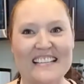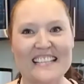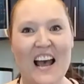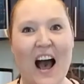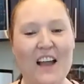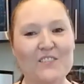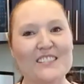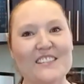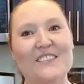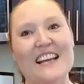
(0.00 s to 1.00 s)
guys, I will
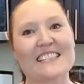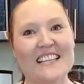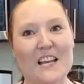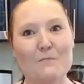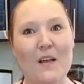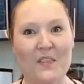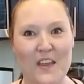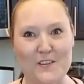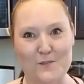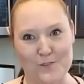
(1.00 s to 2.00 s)
see you next time.
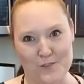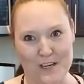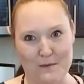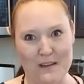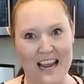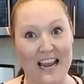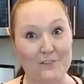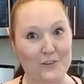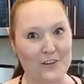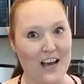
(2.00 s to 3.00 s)
Thanks for joining me. And
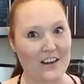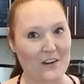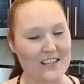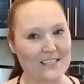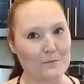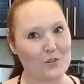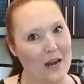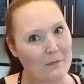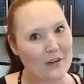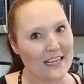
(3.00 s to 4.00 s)
if you're not already a subscriber,